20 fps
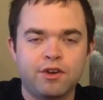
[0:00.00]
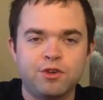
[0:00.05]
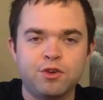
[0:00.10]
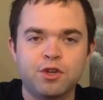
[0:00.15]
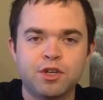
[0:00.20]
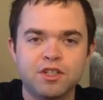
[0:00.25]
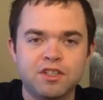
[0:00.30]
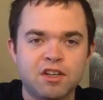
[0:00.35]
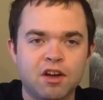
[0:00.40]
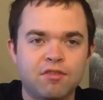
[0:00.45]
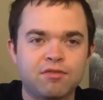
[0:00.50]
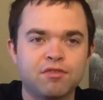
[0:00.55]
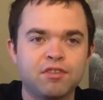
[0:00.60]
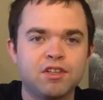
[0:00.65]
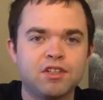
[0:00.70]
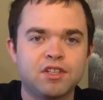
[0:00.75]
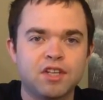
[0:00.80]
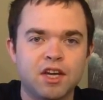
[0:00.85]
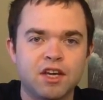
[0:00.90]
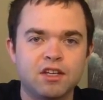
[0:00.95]
You can
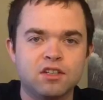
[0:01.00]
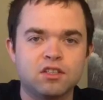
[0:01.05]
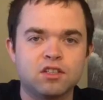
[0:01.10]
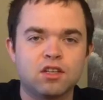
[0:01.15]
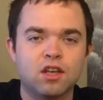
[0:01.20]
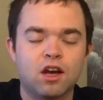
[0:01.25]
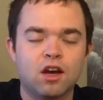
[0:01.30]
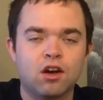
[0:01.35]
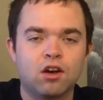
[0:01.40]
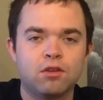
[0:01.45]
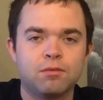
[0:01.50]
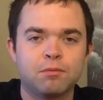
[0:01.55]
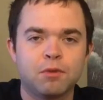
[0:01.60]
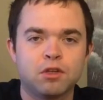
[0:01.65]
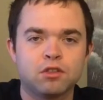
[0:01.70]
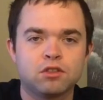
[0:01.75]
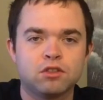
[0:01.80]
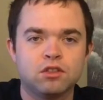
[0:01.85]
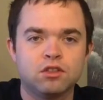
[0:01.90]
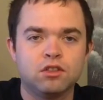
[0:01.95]
definitely taste that
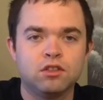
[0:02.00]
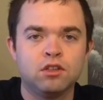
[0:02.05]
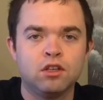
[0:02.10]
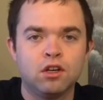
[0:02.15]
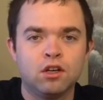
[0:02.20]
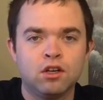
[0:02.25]
unmalted